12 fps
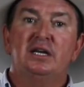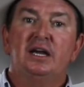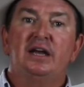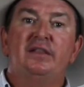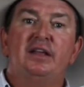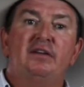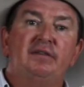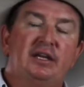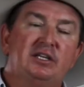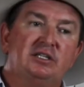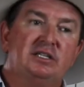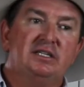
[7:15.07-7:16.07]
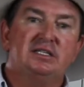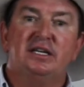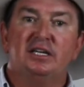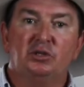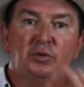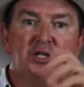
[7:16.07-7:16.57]
and then eventually stick
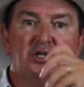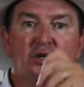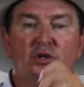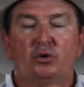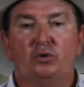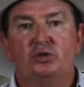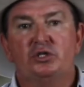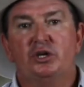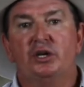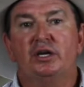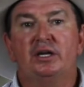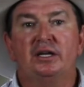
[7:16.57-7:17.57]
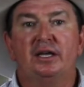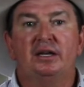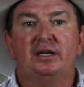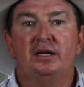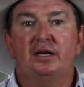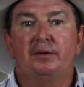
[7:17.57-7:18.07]
a twitch on the horse so you can get
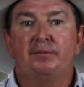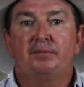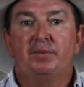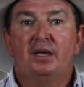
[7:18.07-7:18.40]
it done.